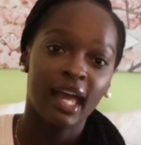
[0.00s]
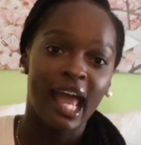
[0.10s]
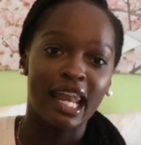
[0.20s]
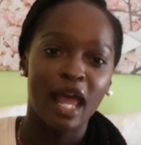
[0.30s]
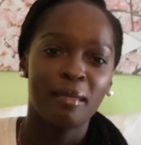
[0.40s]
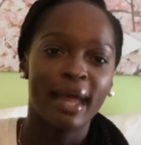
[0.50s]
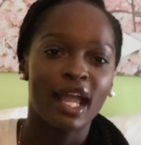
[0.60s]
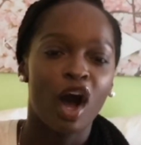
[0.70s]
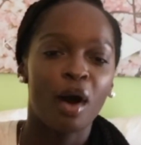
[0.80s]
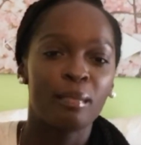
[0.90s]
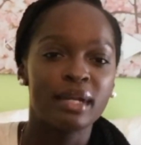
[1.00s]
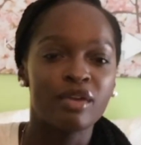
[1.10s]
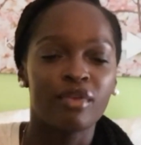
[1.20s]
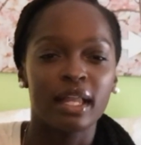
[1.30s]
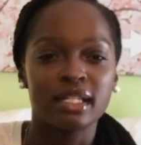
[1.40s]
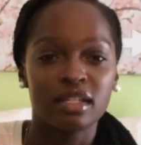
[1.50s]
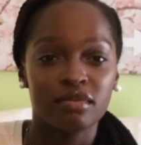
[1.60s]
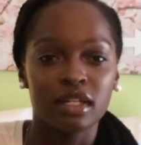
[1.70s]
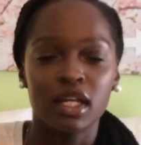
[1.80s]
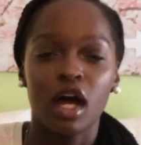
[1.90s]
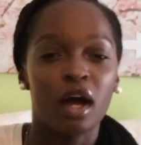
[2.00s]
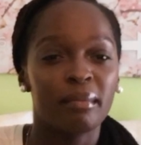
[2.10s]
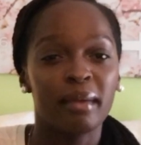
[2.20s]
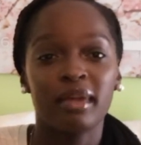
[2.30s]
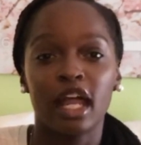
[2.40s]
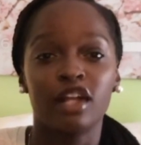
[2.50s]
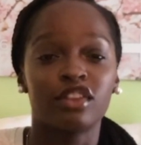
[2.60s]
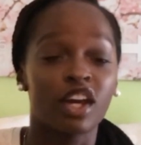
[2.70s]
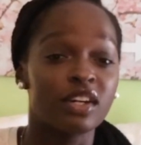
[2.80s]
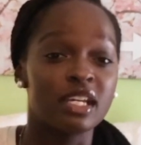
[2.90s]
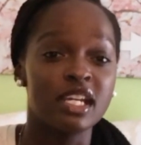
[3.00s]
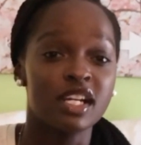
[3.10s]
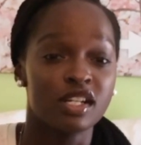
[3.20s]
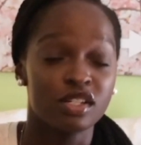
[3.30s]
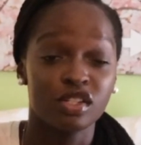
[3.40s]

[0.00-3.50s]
And they may all be relatively young, maybe like 30 years.